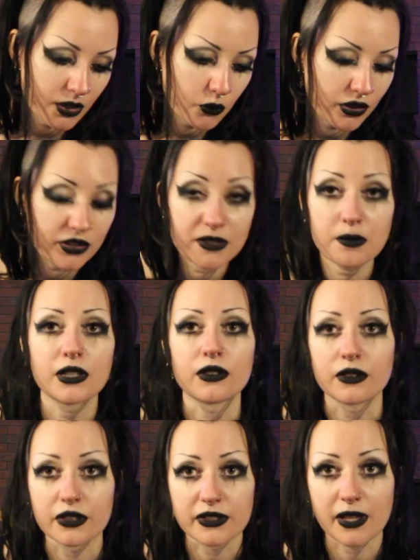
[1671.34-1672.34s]
with the
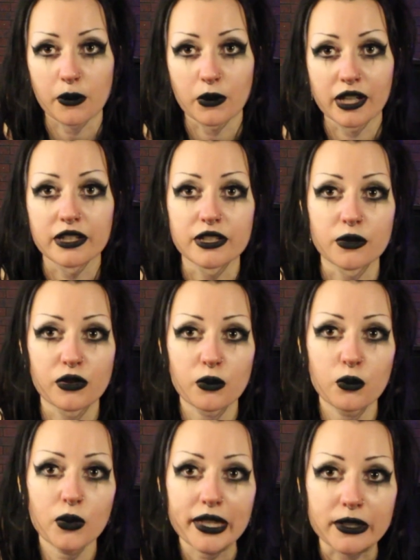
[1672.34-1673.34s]
spindle the same way I do with the
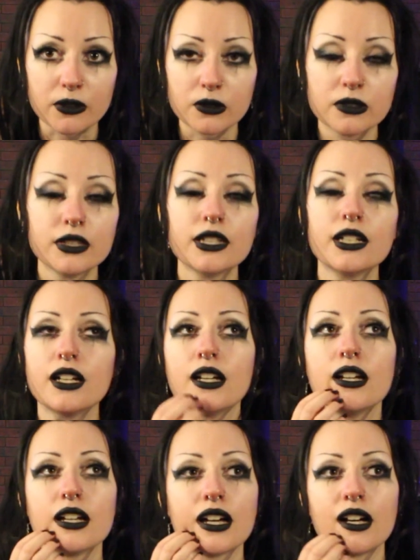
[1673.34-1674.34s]
wheel.
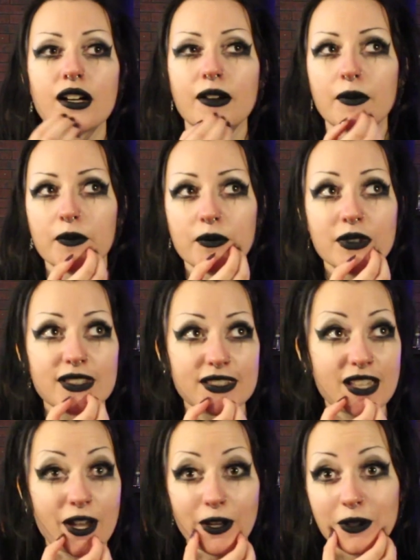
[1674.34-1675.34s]

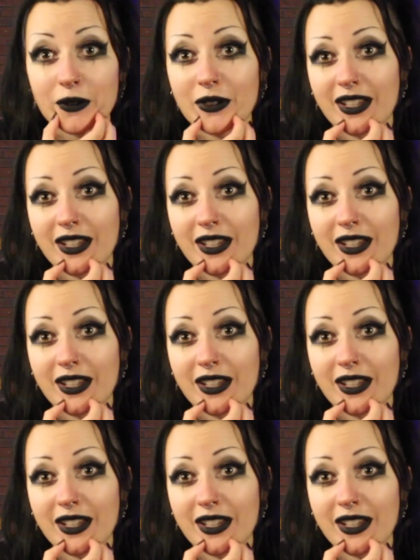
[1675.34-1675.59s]
So